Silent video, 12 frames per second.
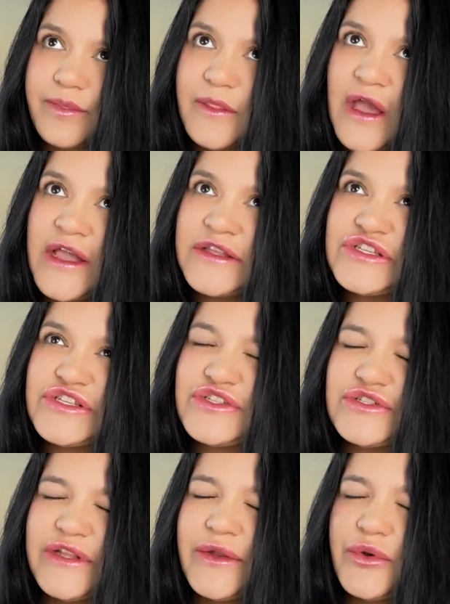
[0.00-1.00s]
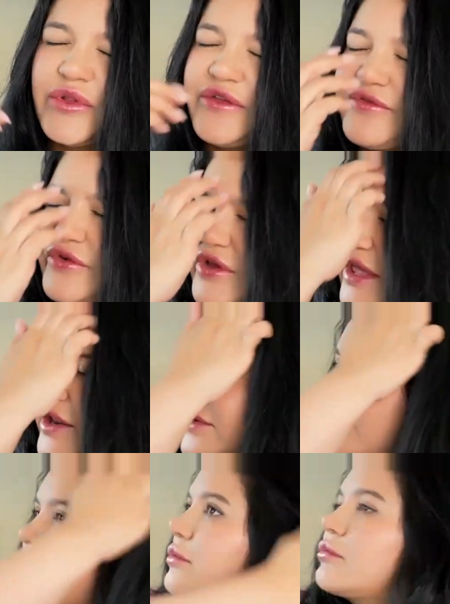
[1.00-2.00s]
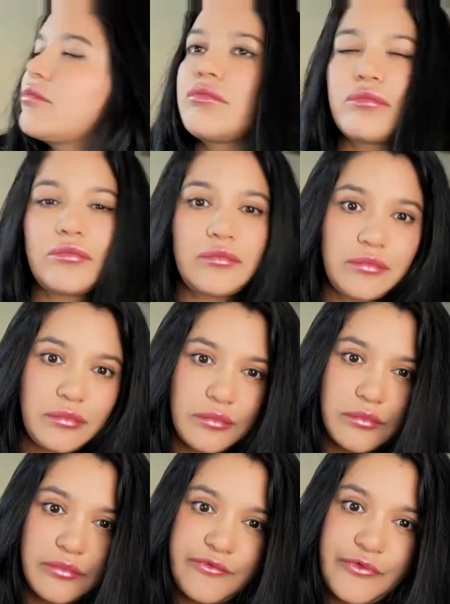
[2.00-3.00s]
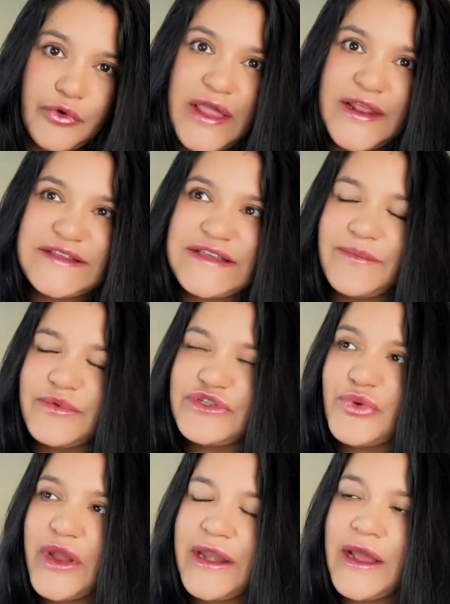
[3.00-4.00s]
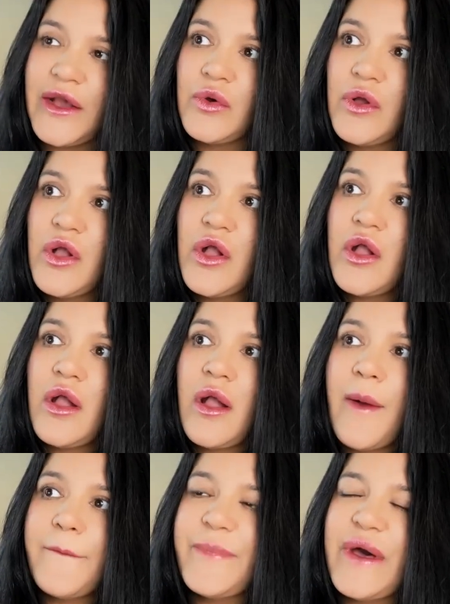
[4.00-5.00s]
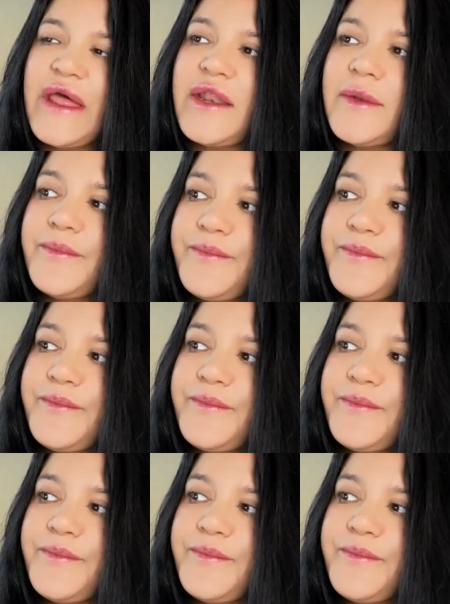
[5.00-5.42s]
i just literally forget forget examples right now but